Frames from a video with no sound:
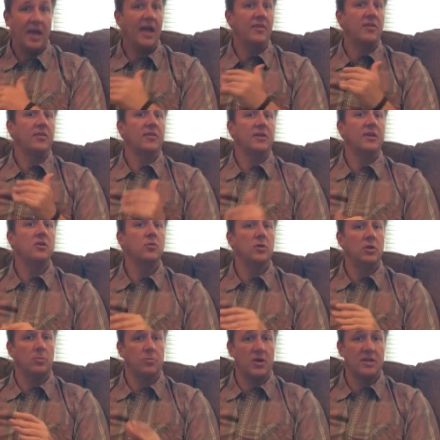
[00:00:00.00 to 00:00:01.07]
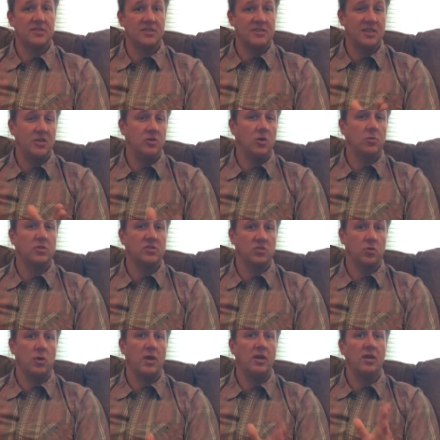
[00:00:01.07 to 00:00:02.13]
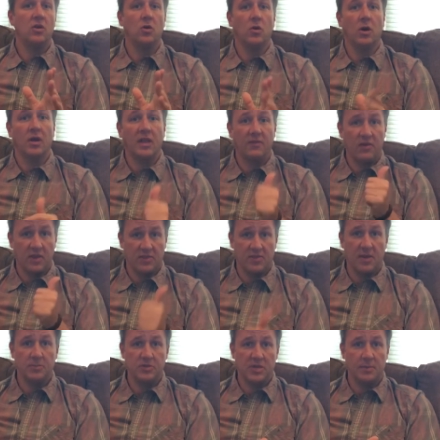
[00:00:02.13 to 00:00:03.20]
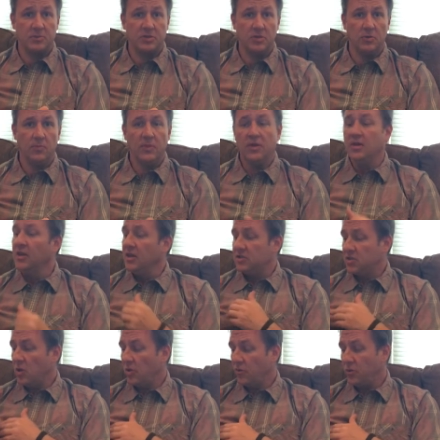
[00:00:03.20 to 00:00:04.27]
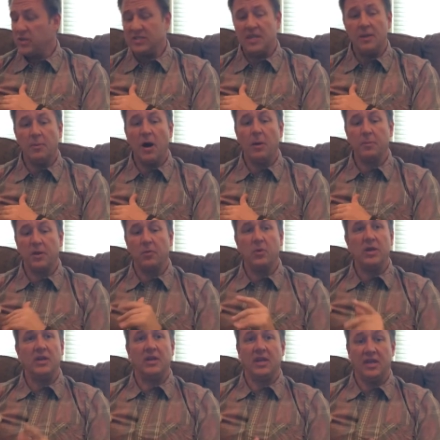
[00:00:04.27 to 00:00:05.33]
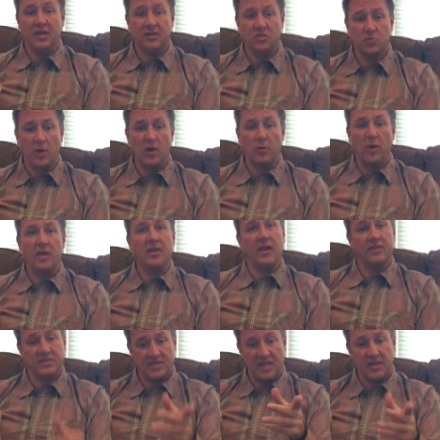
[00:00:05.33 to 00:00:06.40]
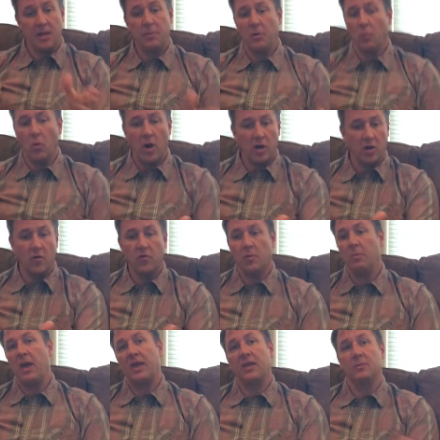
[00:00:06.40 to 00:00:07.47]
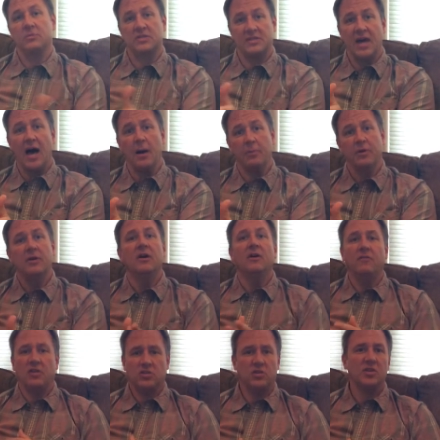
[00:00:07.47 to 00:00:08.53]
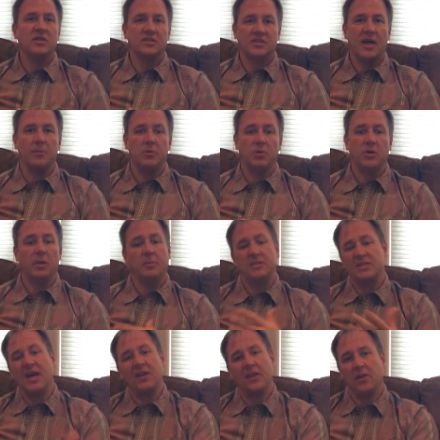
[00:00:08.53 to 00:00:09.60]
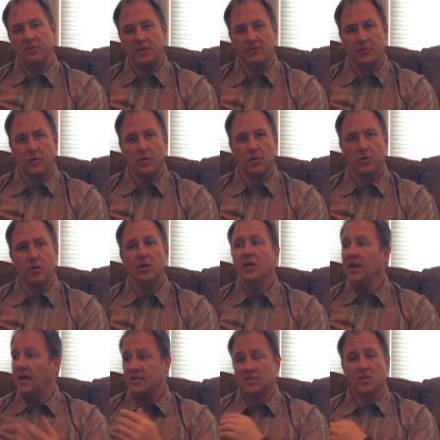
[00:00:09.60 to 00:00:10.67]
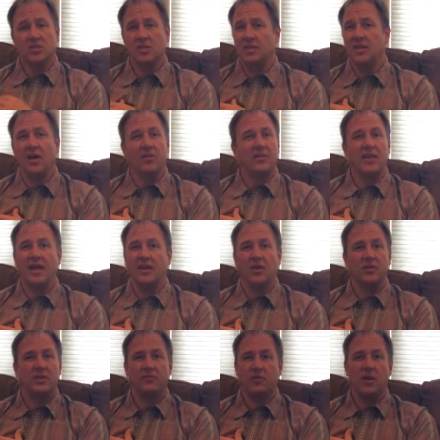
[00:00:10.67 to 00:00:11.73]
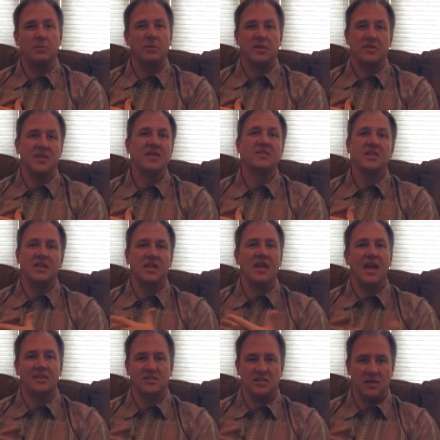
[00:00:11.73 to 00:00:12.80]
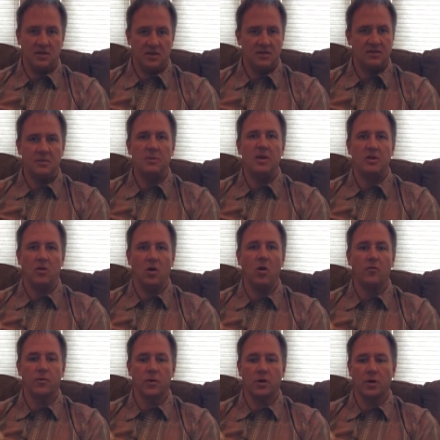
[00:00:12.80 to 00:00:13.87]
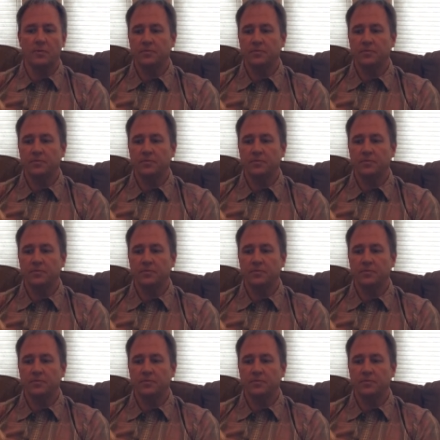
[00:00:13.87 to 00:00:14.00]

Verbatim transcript: Anything that they do in your presence that you don't disagree, you're giving a thumbs up to. So if we see him humping, we need to hiss right away and stand up and walk over and make him stop. Eventually he'll stop doing that, but it's not healthy for her. It's also not healthy for him to think that he has the dominion over